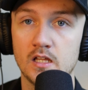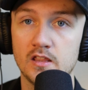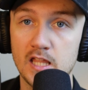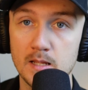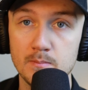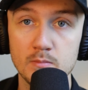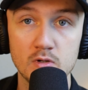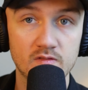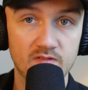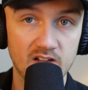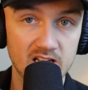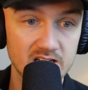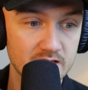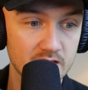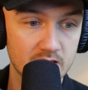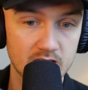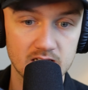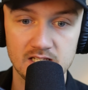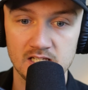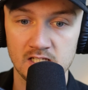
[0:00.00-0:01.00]
They move
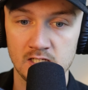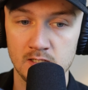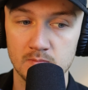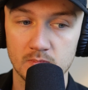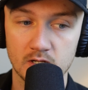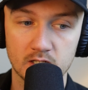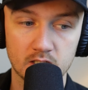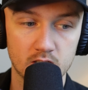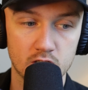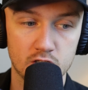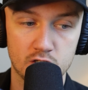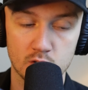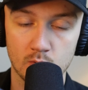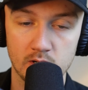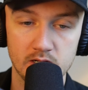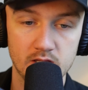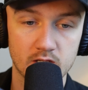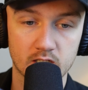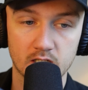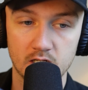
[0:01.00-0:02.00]
into the team, they're going to
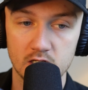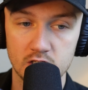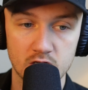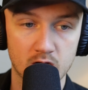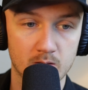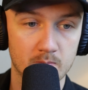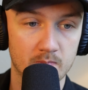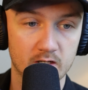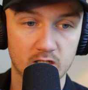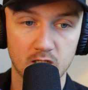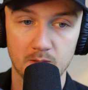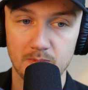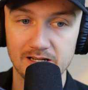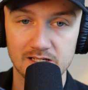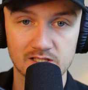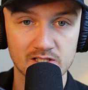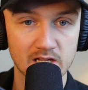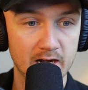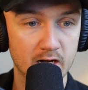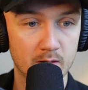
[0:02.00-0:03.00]
join, they're going to jump, they're going to be
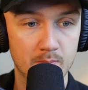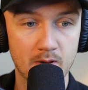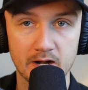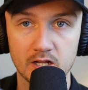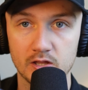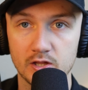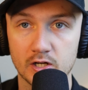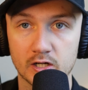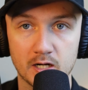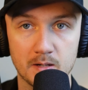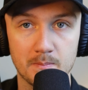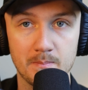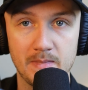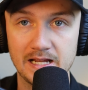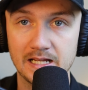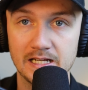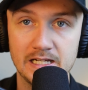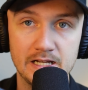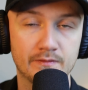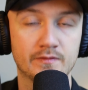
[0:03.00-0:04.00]
excited about it, they're going to
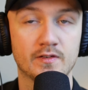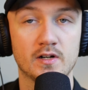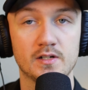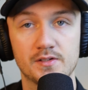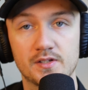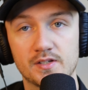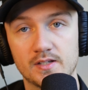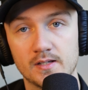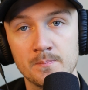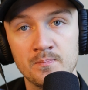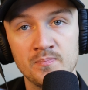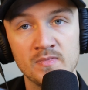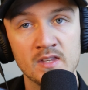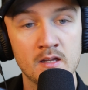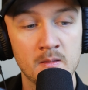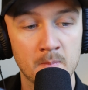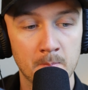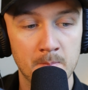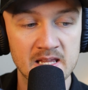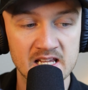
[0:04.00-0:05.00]
make a difference
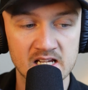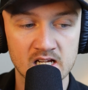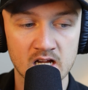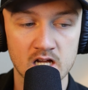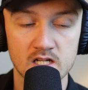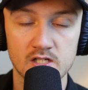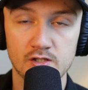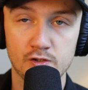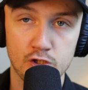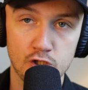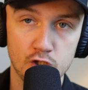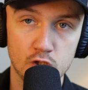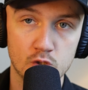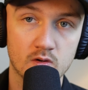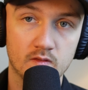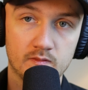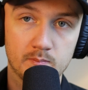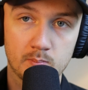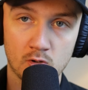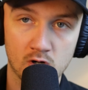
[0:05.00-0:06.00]
because you've